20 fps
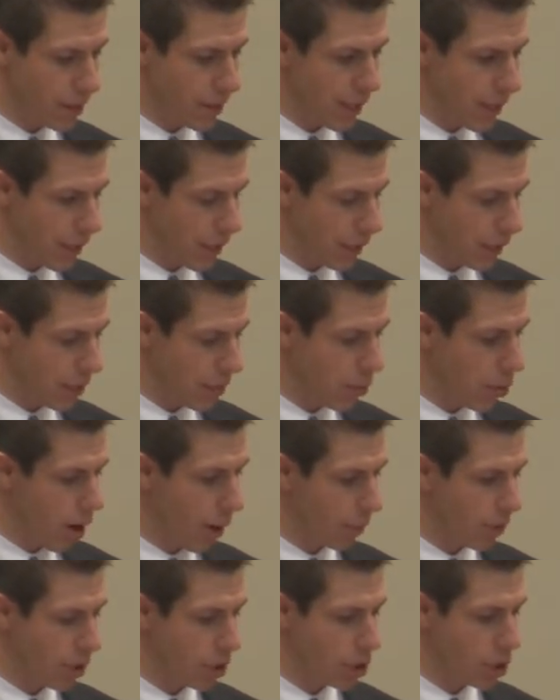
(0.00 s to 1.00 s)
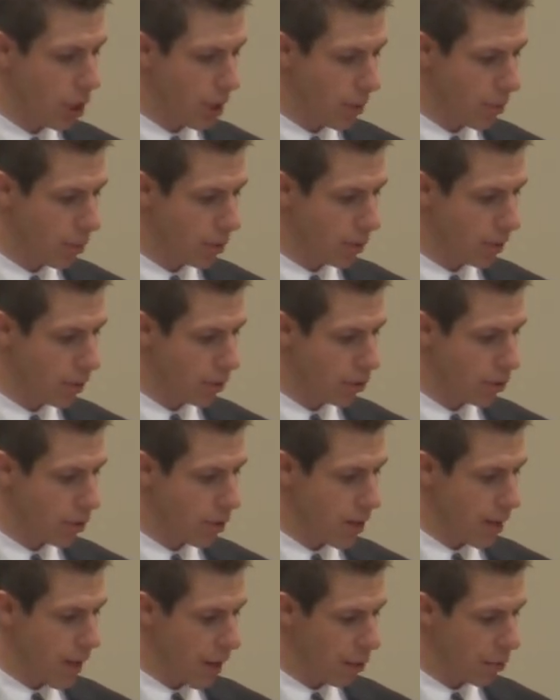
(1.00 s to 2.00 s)
and Italy prompted Chamberlain to
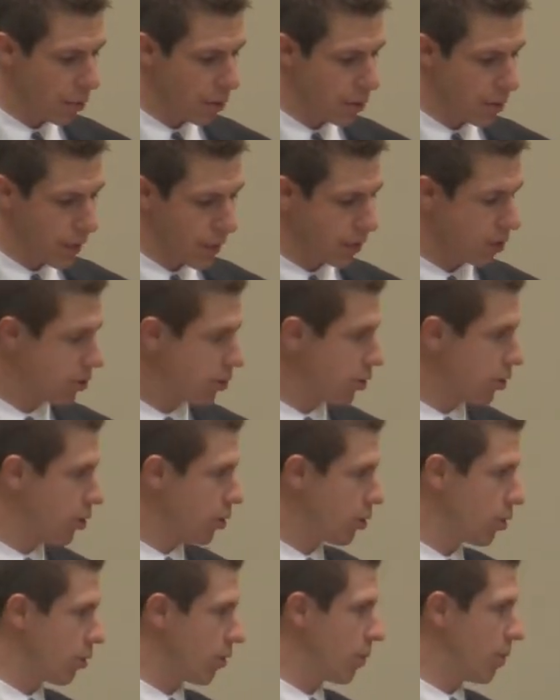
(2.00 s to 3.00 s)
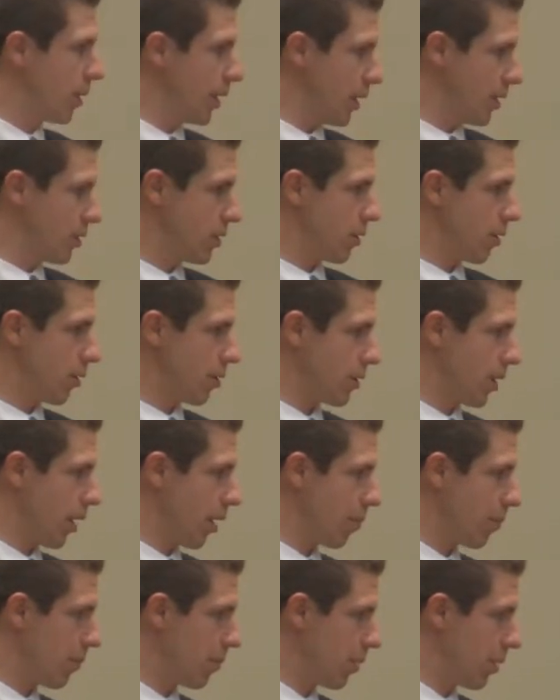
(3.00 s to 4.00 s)
announce he had secured peace in our
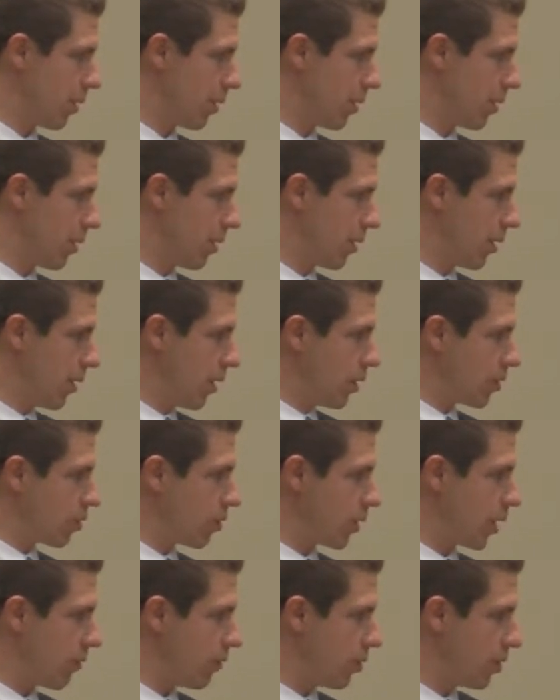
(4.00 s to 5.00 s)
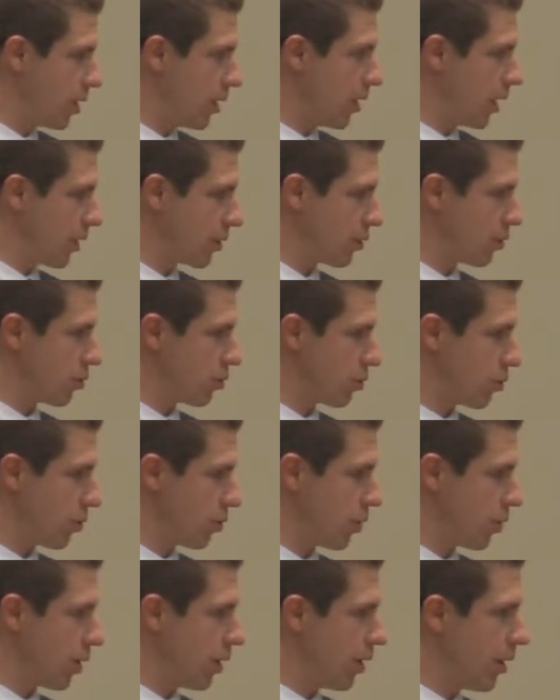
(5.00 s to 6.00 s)
time. So, to give you the details of the
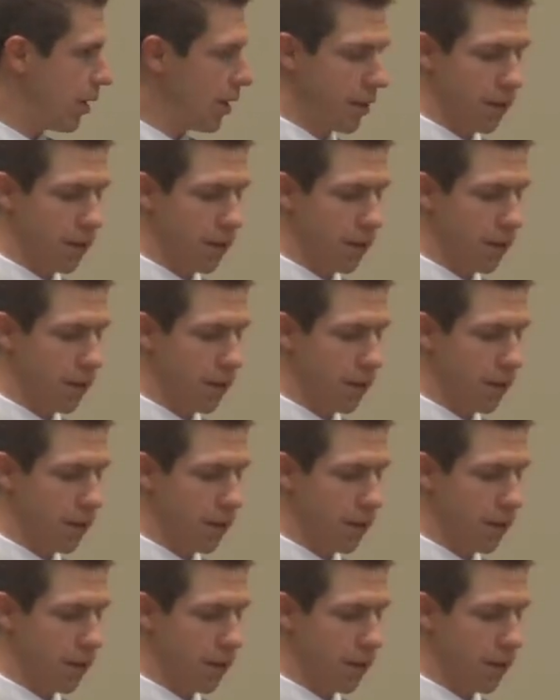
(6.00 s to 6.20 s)
story,